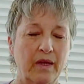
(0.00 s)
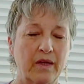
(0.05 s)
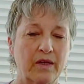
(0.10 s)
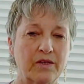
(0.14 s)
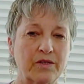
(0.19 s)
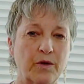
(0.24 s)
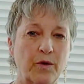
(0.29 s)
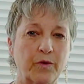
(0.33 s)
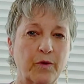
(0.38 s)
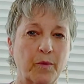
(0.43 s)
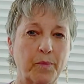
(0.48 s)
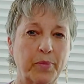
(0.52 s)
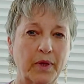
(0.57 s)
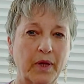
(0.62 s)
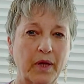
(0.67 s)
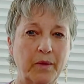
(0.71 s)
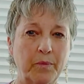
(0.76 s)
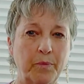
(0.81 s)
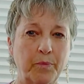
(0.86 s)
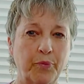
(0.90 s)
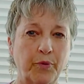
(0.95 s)
So the
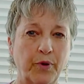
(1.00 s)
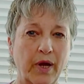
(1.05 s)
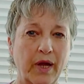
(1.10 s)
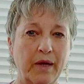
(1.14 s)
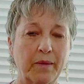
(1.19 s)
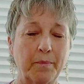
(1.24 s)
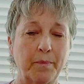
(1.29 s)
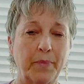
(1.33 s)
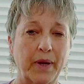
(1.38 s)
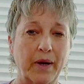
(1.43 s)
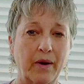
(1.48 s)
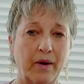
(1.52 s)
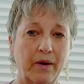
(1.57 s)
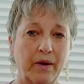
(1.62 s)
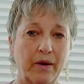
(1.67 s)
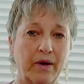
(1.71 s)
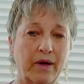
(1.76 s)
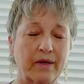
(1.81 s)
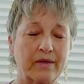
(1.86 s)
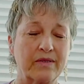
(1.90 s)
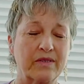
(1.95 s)
blood-brain
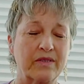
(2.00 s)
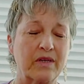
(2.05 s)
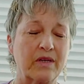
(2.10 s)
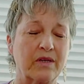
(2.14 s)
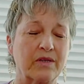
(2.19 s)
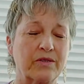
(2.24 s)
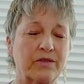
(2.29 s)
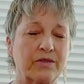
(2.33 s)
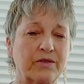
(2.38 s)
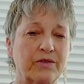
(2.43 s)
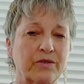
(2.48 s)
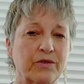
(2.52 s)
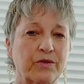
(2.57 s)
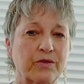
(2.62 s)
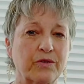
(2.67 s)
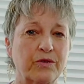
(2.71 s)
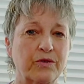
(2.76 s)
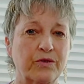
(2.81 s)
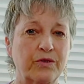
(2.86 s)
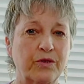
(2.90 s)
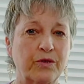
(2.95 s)
barrier exists
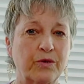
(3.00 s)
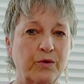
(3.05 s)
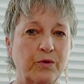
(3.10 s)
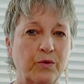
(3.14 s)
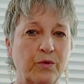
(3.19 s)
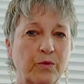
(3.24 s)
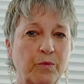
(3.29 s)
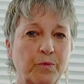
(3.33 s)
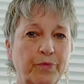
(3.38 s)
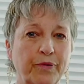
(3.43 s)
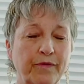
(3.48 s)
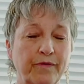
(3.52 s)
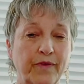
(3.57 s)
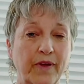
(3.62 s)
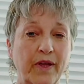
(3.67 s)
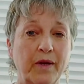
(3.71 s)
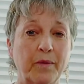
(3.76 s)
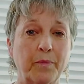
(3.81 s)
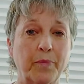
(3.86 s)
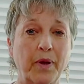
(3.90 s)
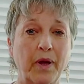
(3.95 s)
to
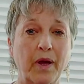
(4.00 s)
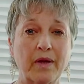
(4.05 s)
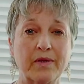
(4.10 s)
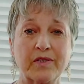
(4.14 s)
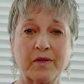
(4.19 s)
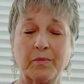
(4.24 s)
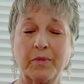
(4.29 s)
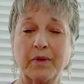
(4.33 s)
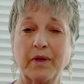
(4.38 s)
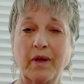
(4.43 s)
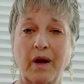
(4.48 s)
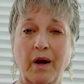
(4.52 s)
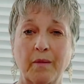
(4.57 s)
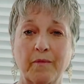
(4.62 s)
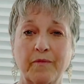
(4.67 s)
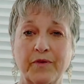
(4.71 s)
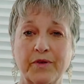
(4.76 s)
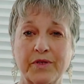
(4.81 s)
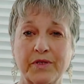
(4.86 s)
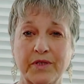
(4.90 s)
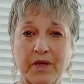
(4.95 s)
prevent possibly
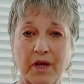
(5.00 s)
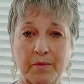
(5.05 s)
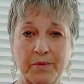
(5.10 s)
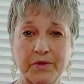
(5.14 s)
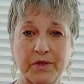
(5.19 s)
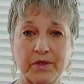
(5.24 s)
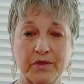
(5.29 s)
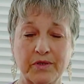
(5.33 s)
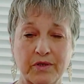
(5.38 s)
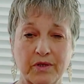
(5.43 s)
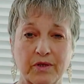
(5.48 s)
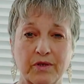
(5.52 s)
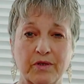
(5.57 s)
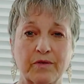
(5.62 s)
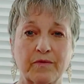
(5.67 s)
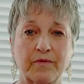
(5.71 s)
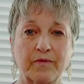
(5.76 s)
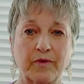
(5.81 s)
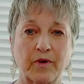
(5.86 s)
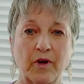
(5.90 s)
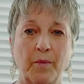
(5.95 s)
harmful substances
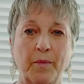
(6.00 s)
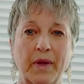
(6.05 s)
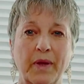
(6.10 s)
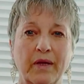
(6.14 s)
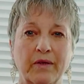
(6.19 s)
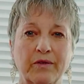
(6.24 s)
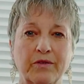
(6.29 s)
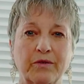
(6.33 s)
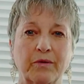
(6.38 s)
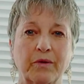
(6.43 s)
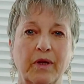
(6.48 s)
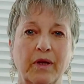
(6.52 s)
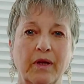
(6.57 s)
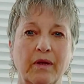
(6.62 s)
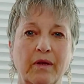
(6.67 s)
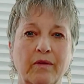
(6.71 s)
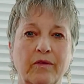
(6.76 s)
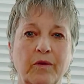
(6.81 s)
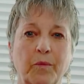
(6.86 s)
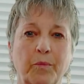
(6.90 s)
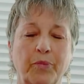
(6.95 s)
from
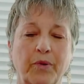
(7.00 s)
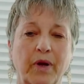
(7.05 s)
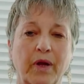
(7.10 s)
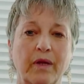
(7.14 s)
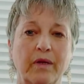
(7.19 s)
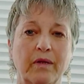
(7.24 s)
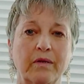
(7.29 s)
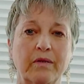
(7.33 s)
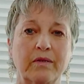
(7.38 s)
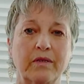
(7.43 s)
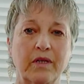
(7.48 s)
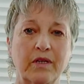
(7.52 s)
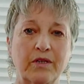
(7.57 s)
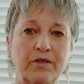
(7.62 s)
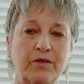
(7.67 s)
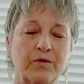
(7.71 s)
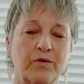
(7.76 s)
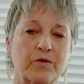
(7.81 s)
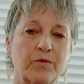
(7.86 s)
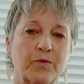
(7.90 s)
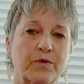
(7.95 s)
entering the brain
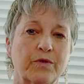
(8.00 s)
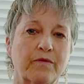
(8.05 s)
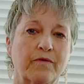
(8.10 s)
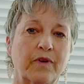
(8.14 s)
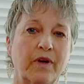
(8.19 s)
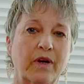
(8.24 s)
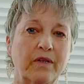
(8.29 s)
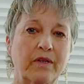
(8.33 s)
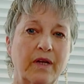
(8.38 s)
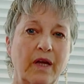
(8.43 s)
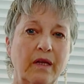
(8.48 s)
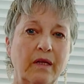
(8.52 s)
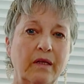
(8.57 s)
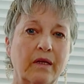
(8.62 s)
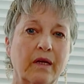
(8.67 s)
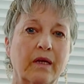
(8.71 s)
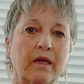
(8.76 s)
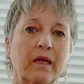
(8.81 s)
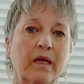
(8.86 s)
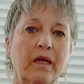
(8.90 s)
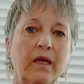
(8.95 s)
tissues, which are very
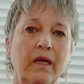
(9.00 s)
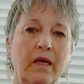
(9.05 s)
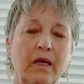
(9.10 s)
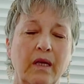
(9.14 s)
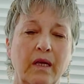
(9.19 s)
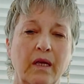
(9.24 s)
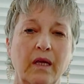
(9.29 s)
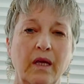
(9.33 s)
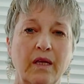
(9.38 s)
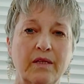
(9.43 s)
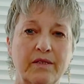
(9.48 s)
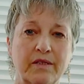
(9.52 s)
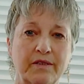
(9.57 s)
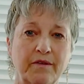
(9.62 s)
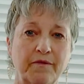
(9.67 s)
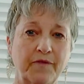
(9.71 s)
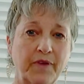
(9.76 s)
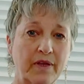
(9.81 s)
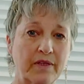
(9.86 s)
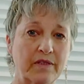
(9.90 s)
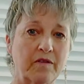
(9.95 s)
delicate. It's a
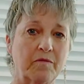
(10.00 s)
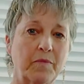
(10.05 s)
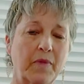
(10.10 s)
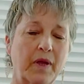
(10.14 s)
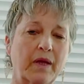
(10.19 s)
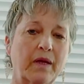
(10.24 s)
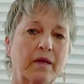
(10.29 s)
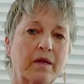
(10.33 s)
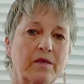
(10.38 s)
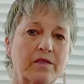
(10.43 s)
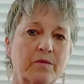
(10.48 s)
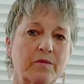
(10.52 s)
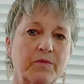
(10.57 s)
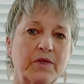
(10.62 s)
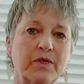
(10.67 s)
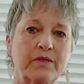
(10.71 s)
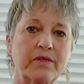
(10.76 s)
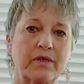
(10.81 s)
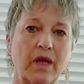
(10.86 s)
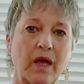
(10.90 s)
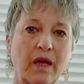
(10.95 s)
defensive mechanism
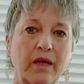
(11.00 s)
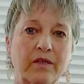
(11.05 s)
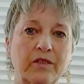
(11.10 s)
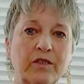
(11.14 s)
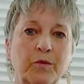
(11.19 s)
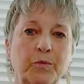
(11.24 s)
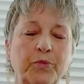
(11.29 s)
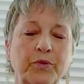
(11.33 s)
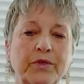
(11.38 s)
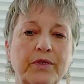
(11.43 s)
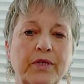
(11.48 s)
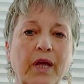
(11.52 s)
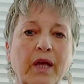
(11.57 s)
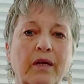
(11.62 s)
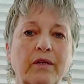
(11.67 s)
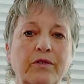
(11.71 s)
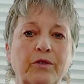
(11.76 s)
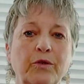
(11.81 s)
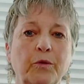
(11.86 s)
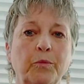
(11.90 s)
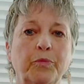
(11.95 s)
designed to
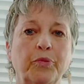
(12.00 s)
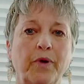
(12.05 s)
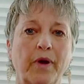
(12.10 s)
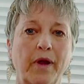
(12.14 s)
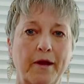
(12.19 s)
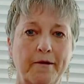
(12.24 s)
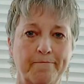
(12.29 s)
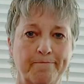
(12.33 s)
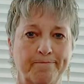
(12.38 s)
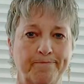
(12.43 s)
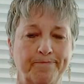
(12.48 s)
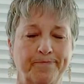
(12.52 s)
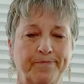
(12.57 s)
protect your brain.